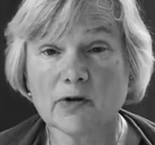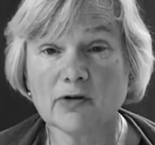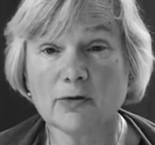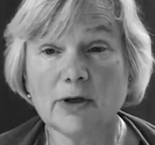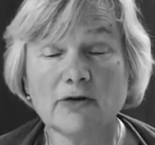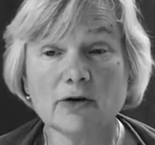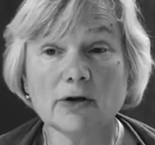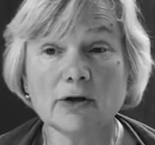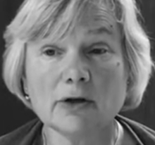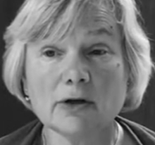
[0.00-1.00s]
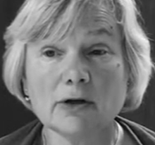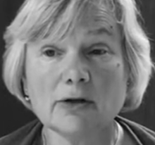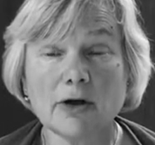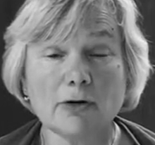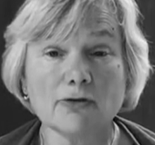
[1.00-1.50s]
to even
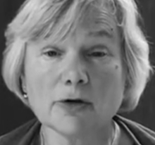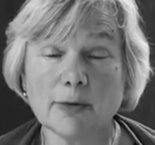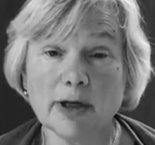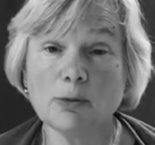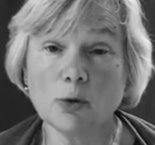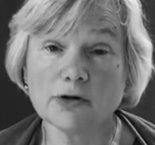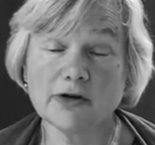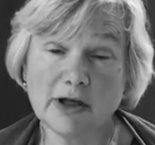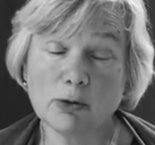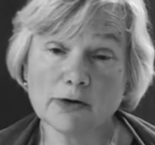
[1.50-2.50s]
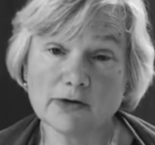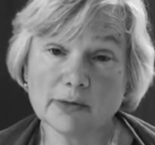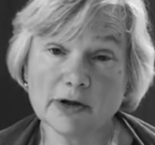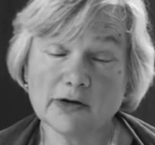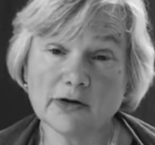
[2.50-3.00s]
know from him what he wants
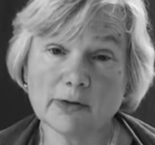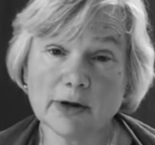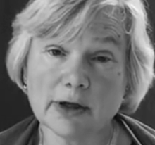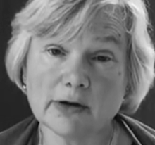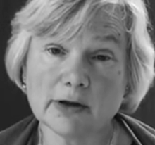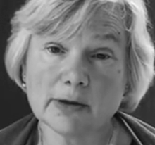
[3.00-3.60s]
me to do with it?